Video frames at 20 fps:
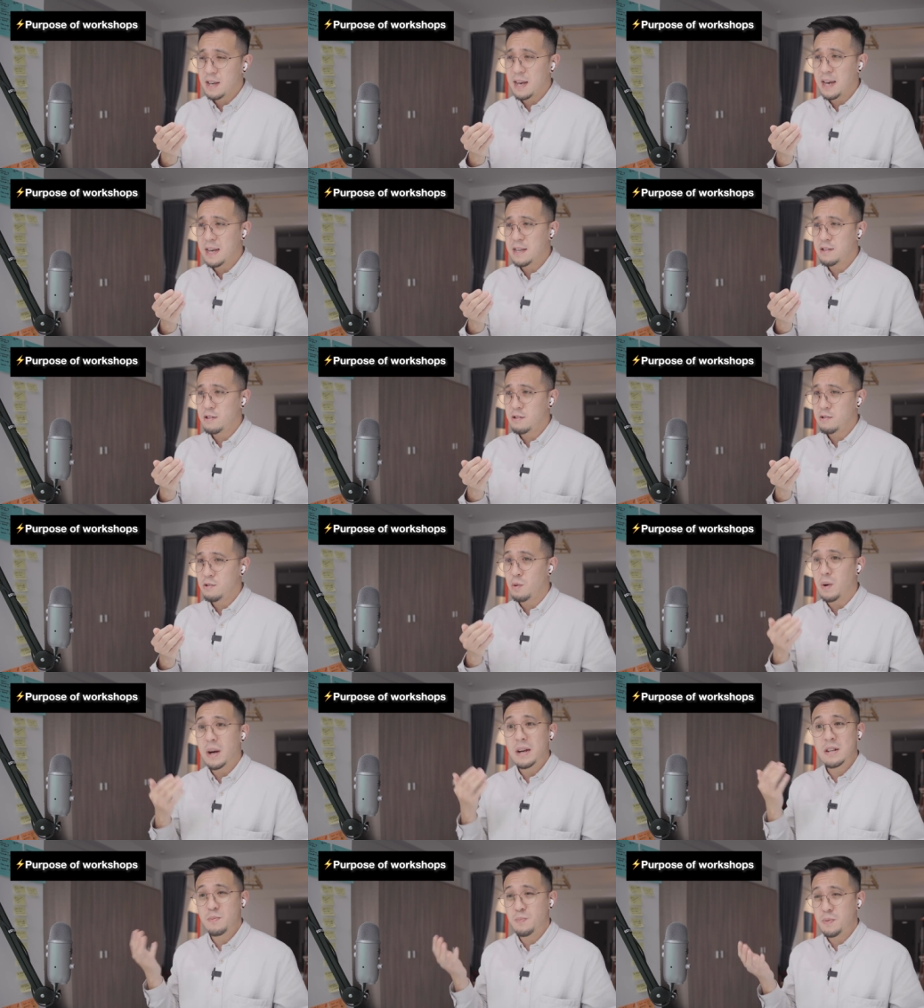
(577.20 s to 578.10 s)
has
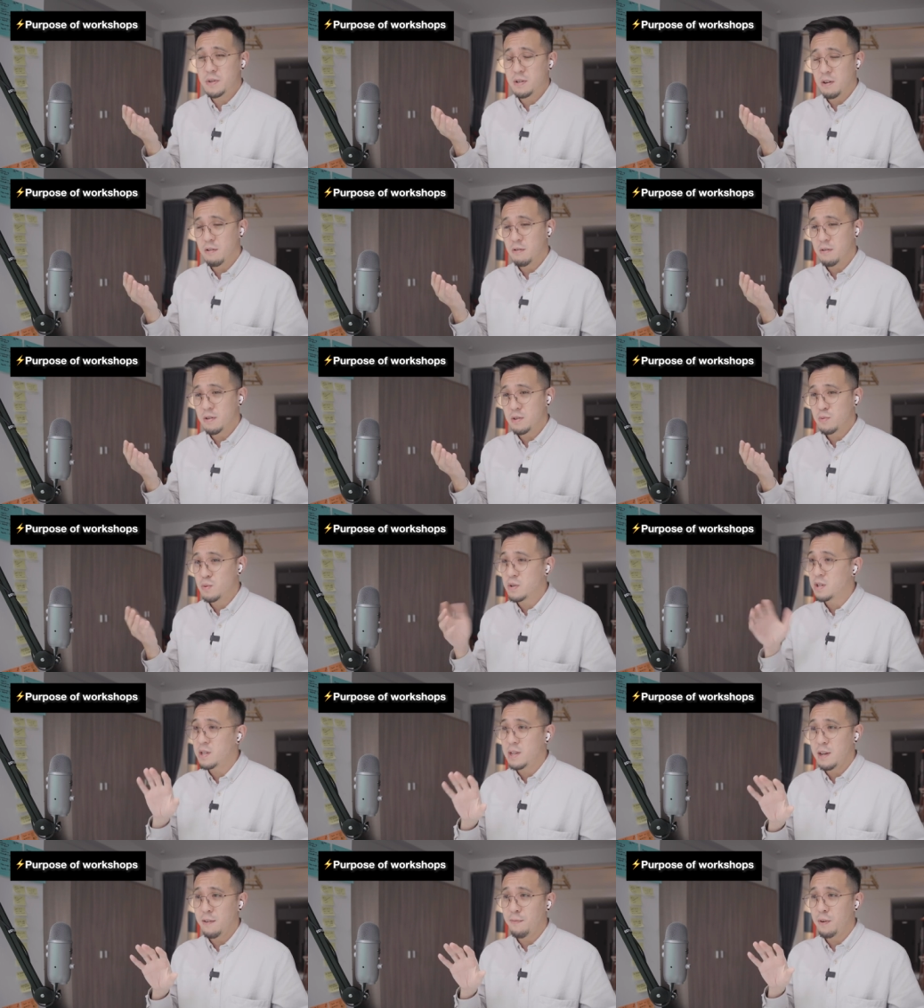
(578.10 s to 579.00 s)
U X personas, which
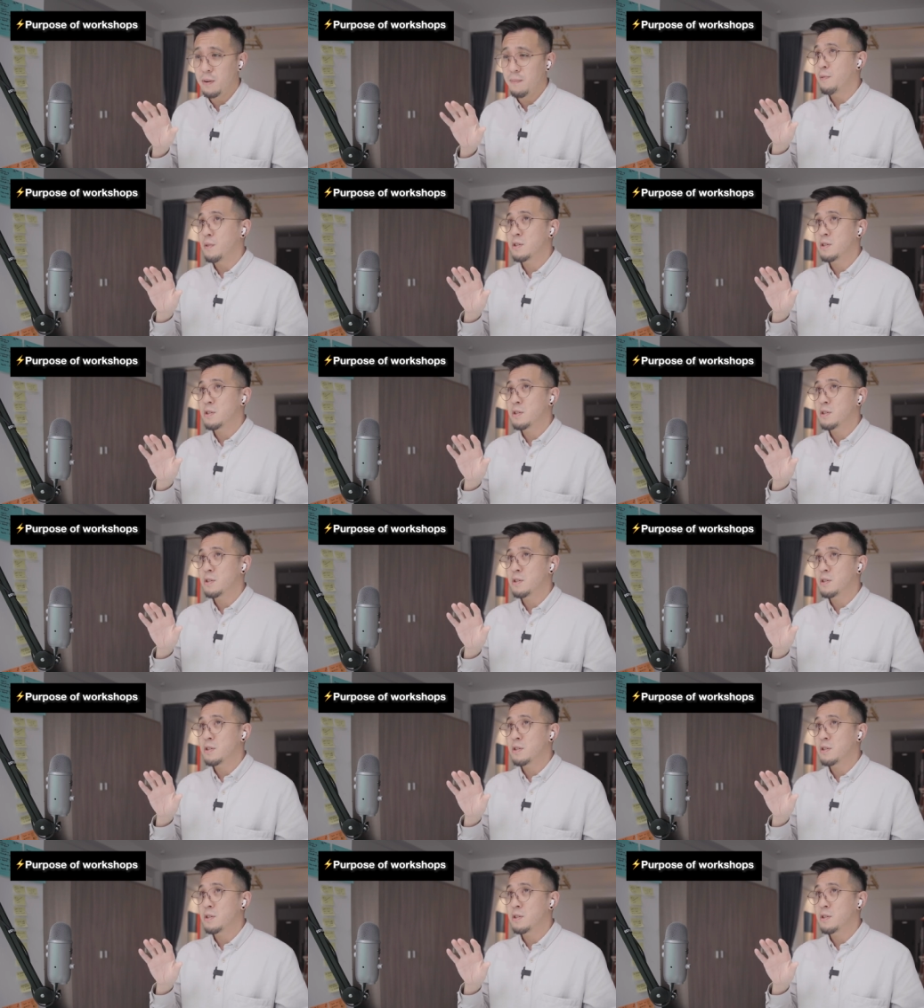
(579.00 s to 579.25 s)
is different.